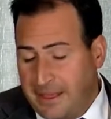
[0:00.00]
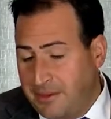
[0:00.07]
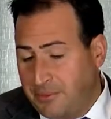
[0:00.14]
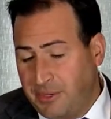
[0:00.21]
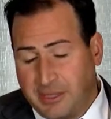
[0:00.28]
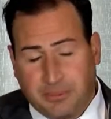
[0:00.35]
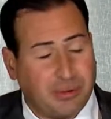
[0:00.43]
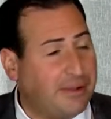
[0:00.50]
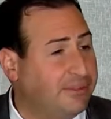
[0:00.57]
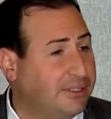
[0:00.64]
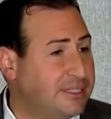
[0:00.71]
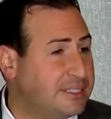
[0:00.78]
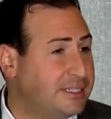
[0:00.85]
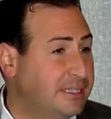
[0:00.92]
with a
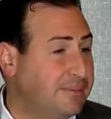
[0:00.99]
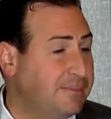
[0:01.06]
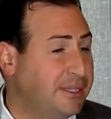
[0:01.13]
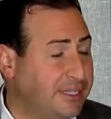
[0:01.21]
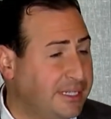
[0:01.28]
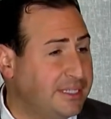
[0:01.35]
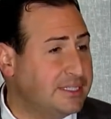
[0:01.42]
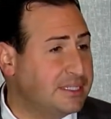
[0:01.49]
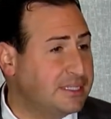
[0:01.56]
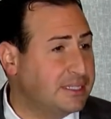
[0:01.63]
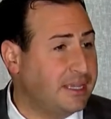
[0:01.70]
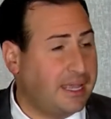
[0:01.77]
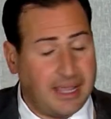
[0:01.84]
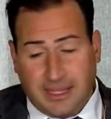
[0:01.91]
prevalence in the millions,
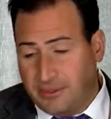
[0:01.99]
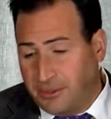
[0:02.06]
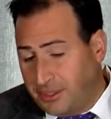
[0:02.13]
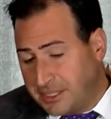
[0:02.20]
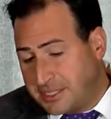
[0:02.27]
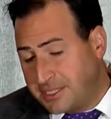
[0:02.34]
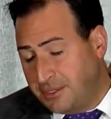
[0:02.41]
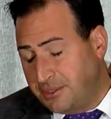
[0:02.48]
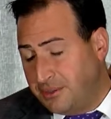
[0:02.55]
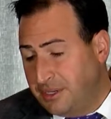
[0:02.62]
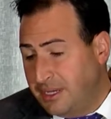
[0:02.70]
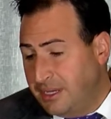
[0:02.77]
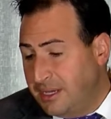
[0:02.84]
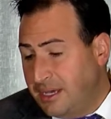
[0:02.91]
and also
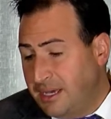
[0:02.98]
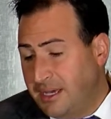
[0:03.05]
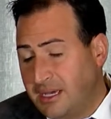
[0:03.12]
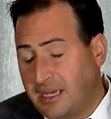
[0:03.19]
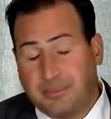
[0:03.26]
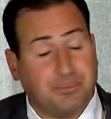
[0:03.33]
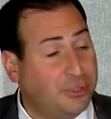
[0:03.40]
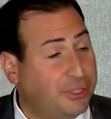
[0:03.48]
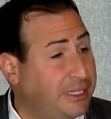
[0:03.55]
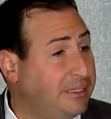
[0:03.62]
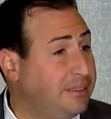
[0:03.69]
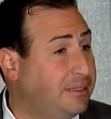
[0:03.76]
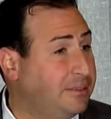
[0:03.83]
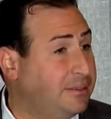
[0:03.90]
put
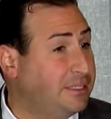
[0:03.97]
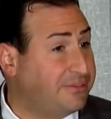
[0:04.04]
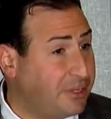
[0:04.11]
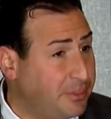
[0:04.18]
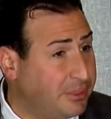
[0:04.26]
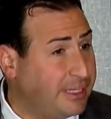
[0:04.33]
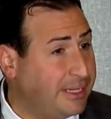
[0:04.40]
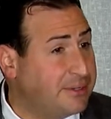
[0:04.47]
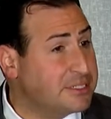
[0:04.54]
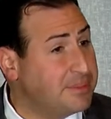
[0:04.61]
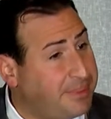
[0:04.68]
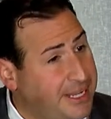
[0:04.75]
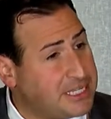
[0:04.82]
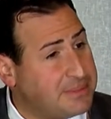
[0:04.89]
in defibrillators and
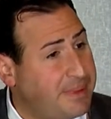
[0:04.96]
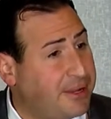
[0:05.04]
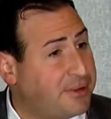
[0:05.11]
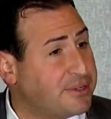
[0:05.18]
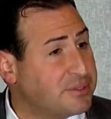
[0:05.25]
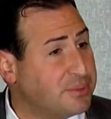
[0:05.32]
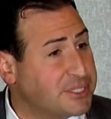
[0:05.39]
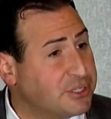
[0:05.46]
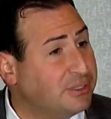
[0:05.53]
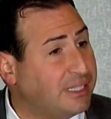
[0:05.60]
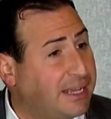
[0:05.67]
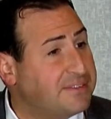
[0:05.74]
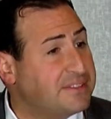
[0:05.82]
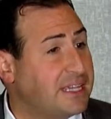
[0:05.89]
pacemakers, which are
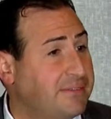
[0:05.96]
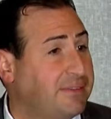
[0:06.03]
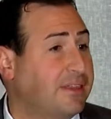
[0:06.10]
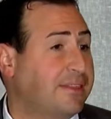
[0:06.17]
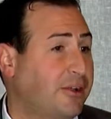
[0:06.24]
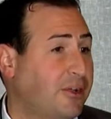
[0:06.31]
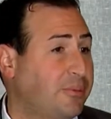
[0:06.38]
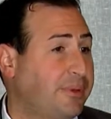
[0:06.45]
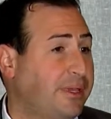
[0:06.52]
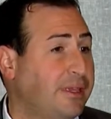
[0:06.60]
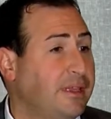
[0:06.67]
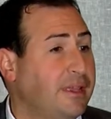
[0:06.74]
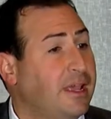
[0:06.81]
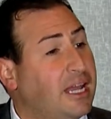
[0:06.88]
life-saving therapy.
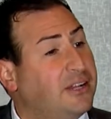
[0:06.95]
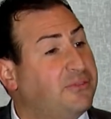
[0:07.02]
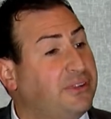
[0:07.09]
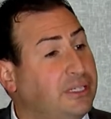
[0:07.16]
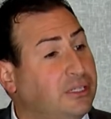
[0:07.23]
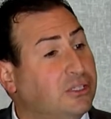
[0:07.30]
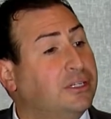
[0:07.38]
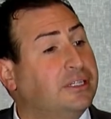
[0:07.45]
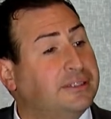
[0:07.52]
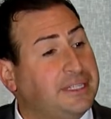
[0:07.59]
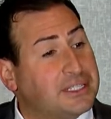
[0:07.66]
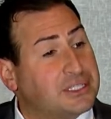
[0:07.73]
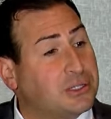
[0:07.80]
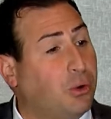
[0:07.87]
And if we look at
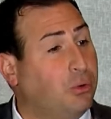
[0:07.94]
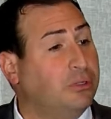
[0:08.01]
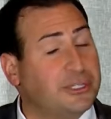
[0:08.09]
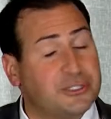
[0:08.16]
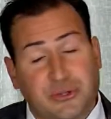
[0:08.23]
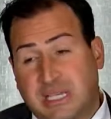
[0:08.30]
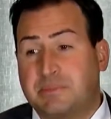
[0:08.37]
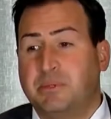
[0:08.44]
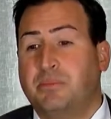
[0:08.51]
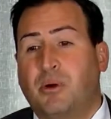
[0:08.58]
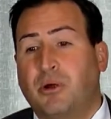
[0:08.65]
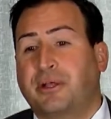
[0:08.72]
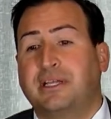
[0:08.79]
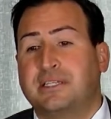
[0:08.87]
these total addressable
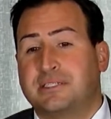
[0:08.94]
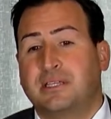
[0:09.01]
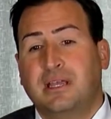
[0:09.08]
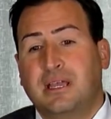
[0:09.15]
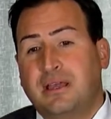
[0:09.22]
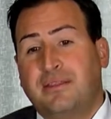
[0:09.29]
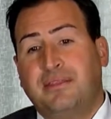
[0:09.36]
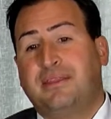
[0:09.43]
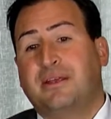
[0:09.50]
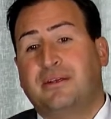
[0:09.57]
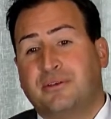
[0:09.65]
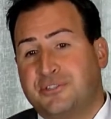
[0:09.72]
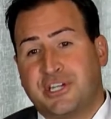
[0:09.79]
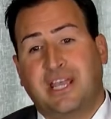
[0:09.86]
markets,
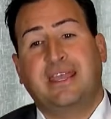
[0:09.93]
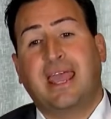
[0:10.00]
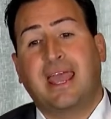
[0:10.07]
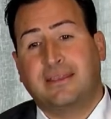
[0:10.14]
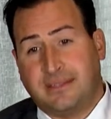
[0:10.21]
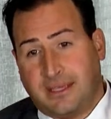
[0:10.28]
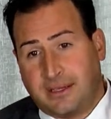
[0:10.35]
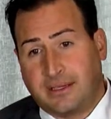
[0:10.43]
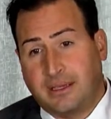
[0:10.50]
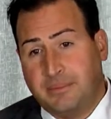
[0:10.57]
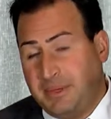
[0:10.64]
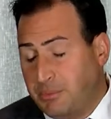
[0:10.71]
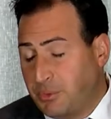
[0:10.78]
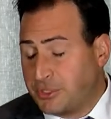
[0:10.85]
they're gigantic. I
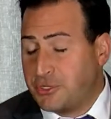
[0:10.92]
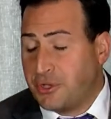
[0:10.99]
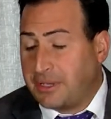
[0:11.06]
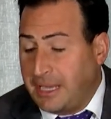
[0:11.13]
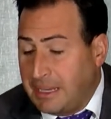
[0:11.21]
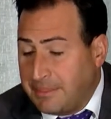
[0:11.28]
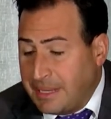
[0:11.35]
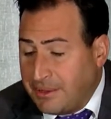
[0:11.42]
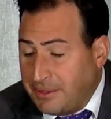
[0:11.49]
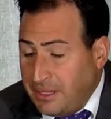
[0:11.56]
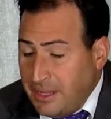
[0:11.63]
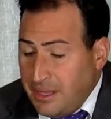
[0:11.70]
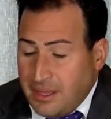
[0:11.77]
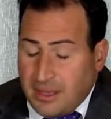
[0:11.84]
mean, we're talking about
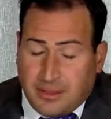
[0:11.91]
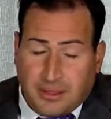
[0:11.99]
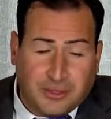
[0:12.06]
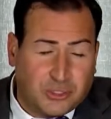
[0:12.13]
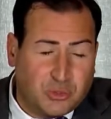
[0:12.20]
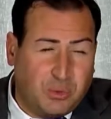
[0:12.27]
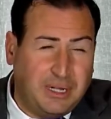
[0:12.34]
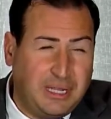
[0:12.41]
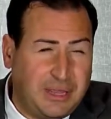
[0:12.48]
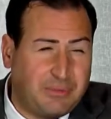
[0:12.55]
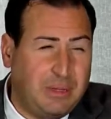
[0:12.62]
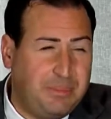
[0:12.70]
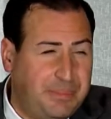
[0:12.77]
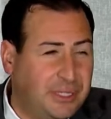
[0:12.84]
a
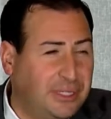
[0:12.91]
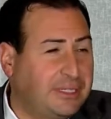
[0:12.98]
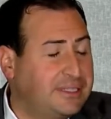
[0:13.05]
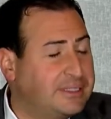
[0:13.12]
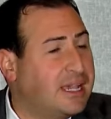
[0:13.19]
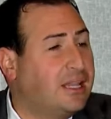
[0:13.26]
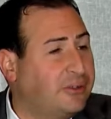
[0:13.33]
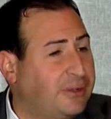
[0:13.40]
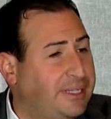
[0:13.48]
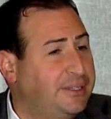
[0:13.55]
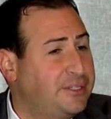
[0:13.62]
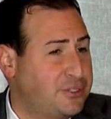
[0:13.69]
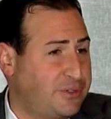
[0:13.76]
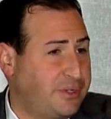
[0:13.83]
$23 billion
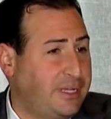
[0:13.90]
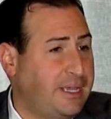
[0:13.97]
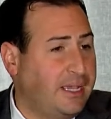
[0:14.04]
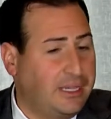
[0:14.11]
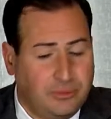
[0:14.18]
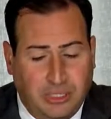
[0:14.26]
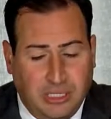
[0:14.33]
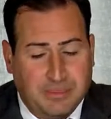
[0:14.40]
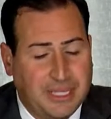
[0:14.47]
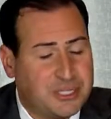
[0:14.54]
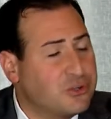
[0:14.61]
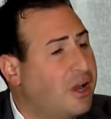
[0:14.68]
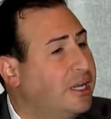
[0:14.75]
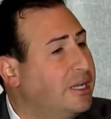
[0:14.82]
industry, including
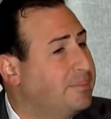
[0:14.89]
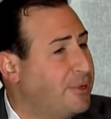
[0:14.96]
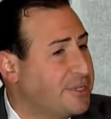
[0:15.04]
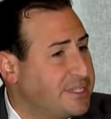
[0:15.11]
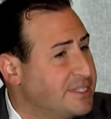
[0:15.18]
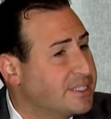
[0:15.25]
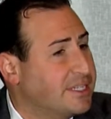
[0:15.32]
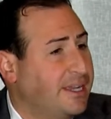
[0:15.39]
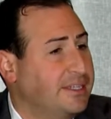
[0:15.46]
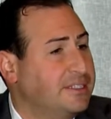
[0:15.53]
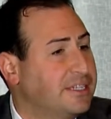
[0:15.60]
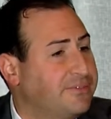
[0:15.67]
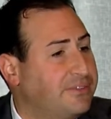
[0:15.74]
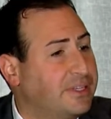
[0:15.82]
Medtronic, Boston
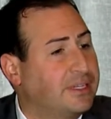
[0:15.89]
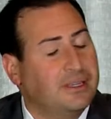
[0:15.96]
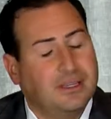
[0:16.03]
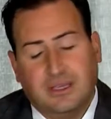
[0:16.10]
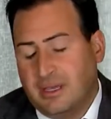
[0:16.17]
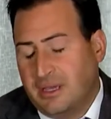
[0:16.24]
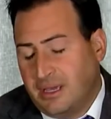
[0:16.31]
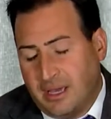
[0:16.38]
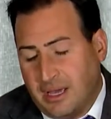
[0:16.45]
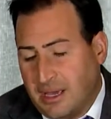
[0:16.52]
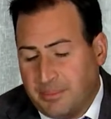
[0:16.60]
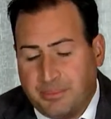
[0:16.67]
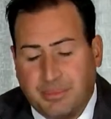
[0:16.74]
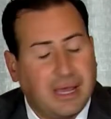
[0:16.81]
Scientific,
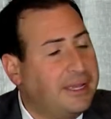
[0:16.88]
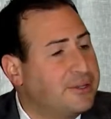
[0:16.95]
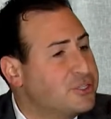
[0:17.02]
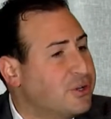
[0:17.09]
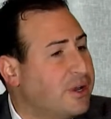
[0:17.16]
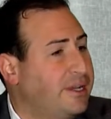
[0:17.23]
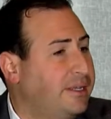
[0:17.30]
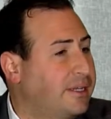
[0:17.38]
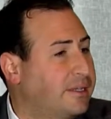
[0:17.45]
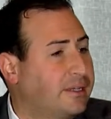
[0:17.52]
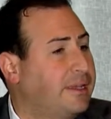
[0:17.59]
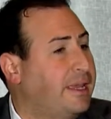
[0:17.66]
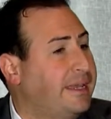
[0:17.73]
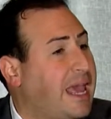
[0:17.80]
Biotronic,
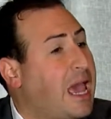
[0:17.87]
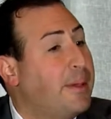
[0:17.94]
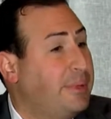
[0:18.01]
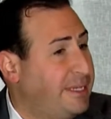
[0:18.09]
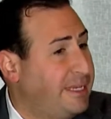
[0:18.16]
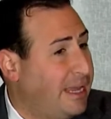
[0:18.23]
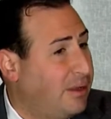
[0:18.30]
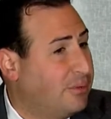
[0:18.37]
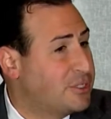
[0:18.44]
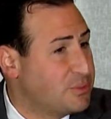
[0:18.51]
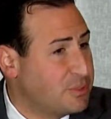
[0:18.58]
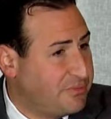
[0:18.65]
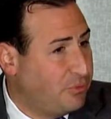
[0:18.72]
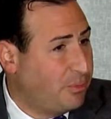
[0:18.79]
and Abbott now, which
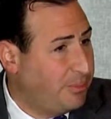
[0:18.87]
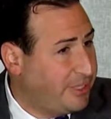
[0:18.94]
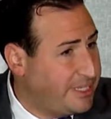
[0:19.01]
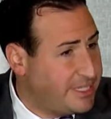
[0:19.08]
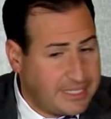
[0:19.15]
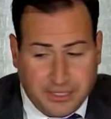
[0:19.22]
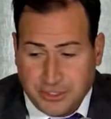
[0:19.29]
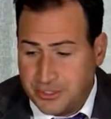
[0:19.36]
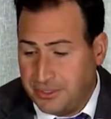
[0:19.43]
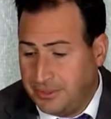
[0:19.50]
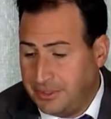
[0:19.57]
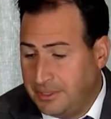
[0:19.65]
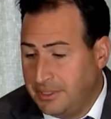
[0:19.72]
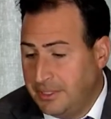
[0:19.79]
was formerly St.
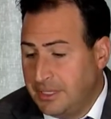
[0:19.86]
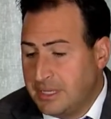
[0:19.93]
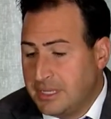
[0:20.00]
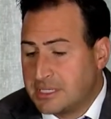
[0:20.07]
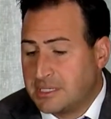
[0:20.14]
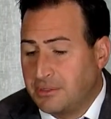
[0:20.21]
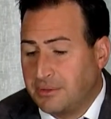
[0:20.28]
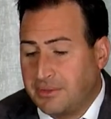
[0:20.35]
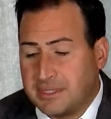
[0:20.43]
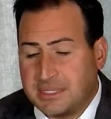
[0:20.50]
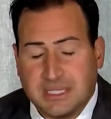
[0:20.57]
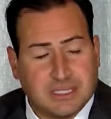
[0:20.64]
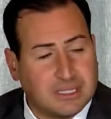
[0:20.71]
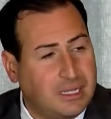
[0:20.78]
Jude. So this
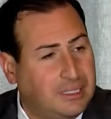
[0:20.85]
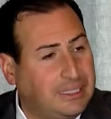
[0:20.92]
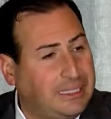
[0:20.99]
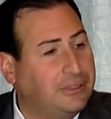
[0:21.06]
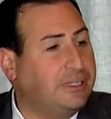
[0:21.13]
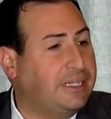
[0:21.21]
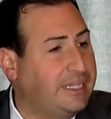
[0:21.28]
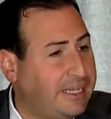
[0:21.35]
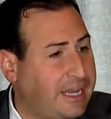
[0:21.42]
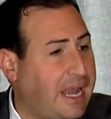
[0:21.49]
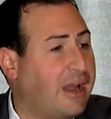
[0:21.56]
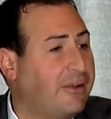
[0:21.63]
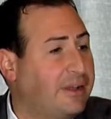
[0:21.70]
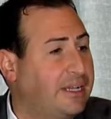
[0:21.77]
is clearly an
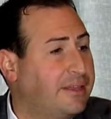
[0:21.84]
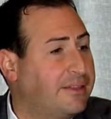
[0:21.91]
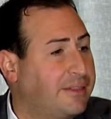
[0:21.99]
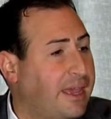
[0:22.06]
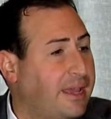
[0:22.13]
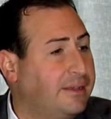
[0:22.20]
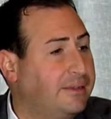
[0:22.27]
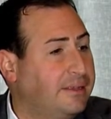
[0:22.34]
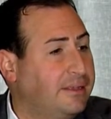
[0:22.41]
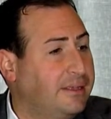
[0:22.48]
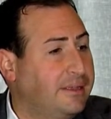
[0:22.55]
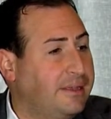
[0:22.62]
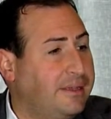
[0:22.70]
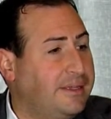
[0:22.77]
area that
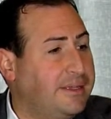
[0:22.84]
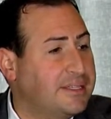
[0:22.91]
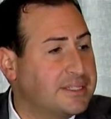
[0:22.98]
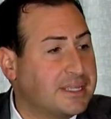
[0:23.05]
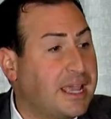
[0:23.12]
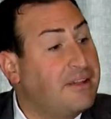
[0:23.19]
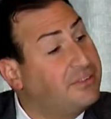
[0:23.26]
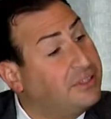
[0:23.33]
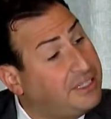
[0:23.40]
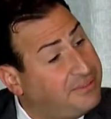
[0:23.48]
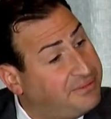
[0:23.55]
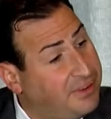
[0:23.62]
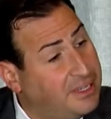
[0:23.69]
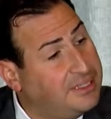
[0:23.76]
is heavily
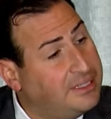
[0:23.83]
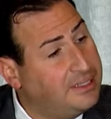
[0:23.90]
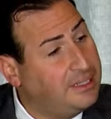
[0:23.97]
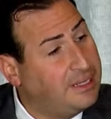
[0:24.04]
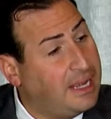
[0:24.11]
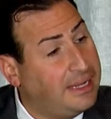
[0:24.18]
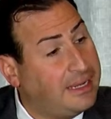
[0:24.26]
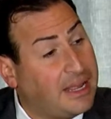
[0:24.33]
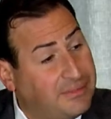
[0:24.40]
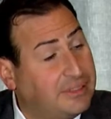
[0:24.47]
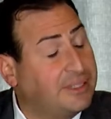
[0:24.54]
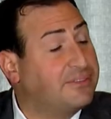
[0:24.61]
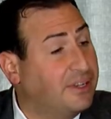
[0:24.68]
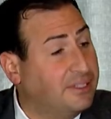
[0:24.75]
funded and
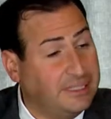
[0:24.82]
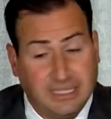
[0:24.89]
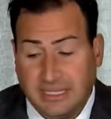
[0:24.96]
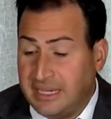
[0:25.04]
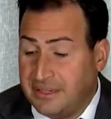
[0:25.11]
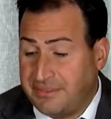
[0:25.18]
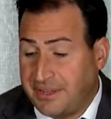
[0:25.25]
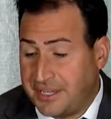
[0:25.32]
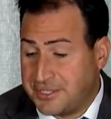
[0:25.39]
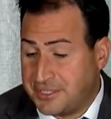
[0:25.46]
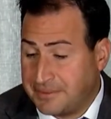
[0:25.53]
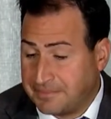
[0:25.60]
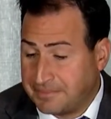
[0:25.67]
heavily funded in innovation.